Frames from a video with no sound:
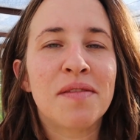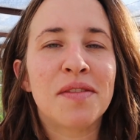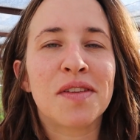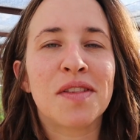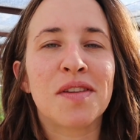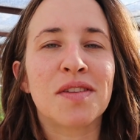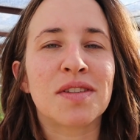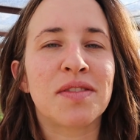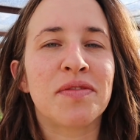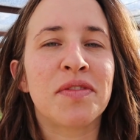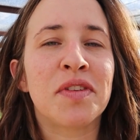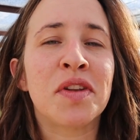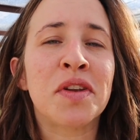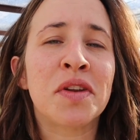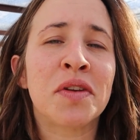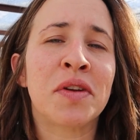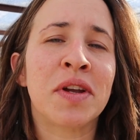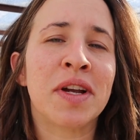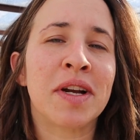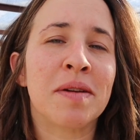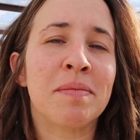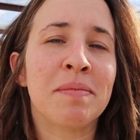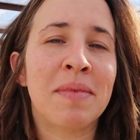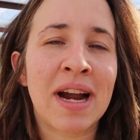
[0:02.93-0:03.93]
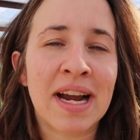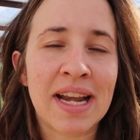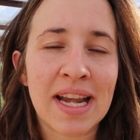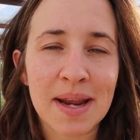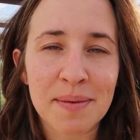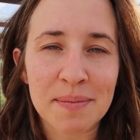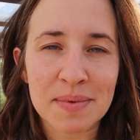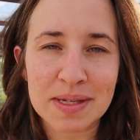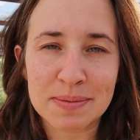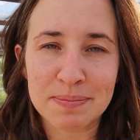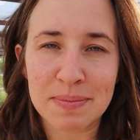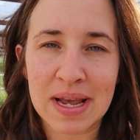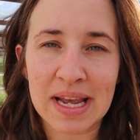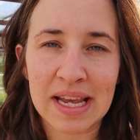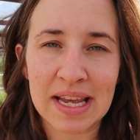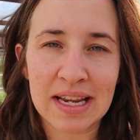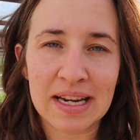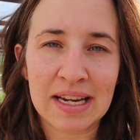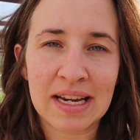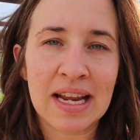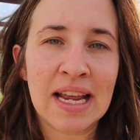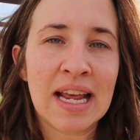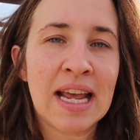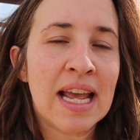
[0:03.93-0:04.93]
For those of you new here, my name is
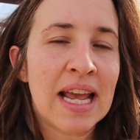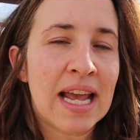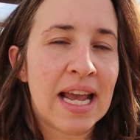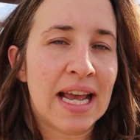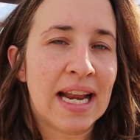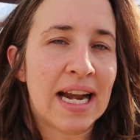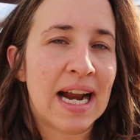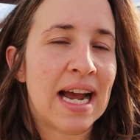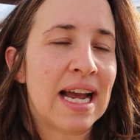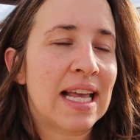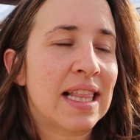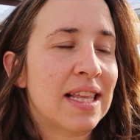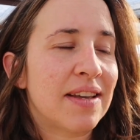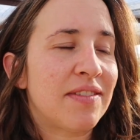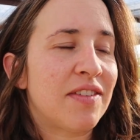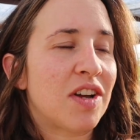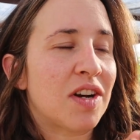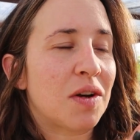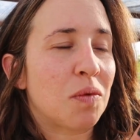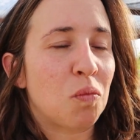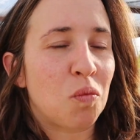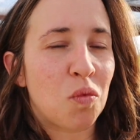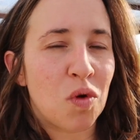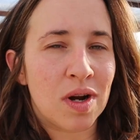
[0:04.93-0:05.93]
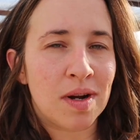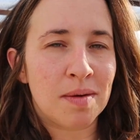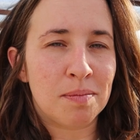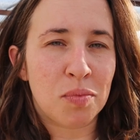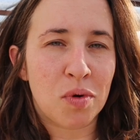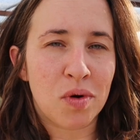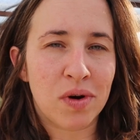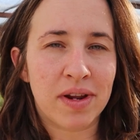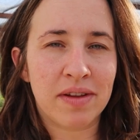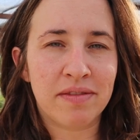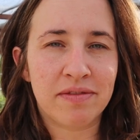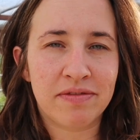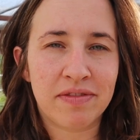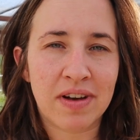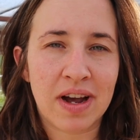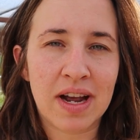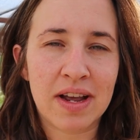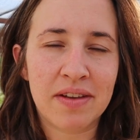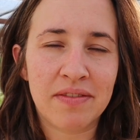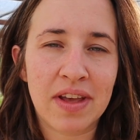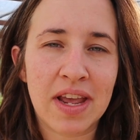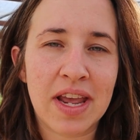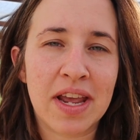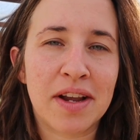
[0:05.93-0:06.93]
Megan and I live on a
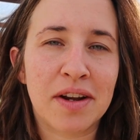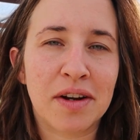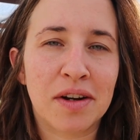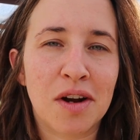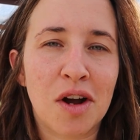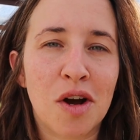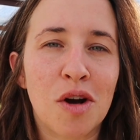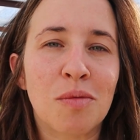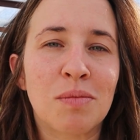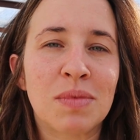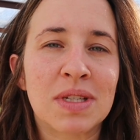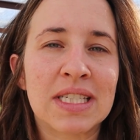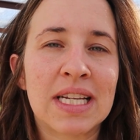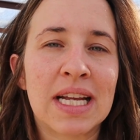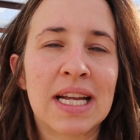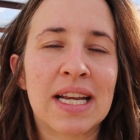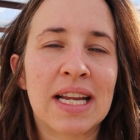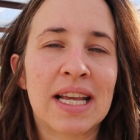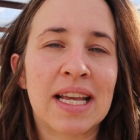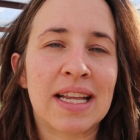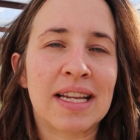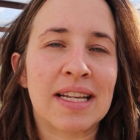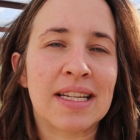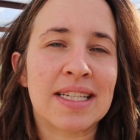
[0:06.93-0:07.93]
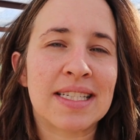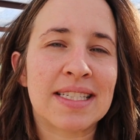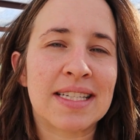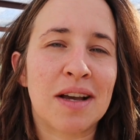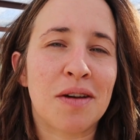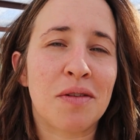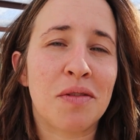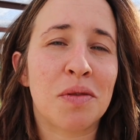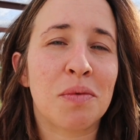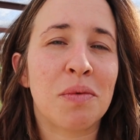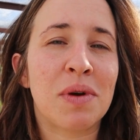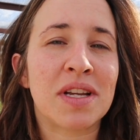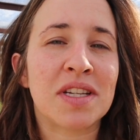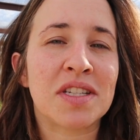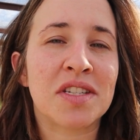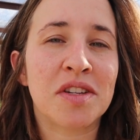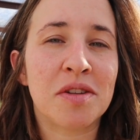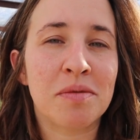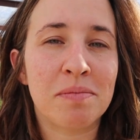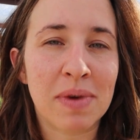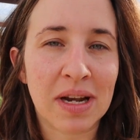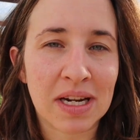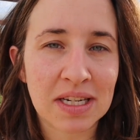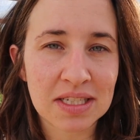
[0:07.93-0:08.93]
1.5 acre homestead in southwest
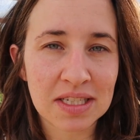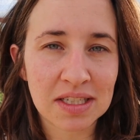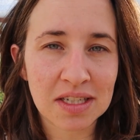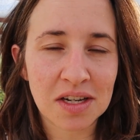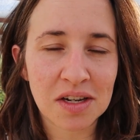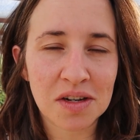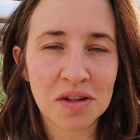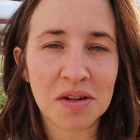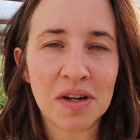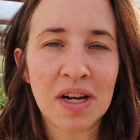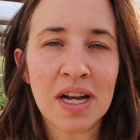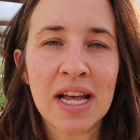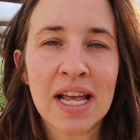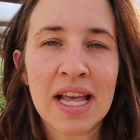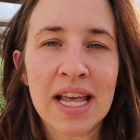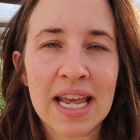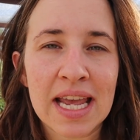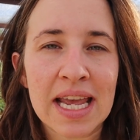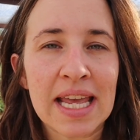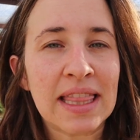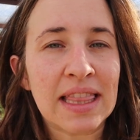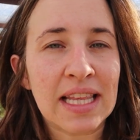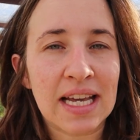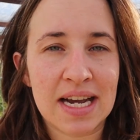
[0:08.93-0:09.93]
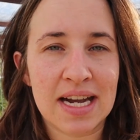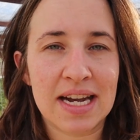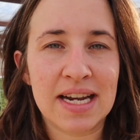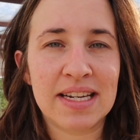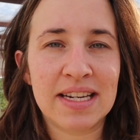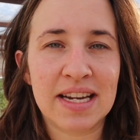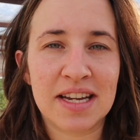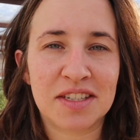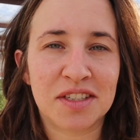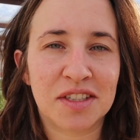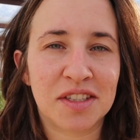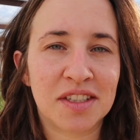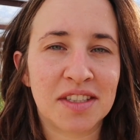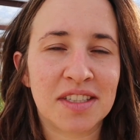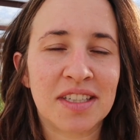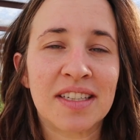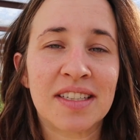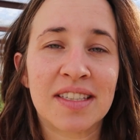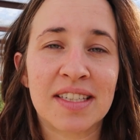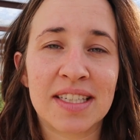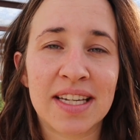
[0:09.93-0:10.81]
New Mexico in the high desert.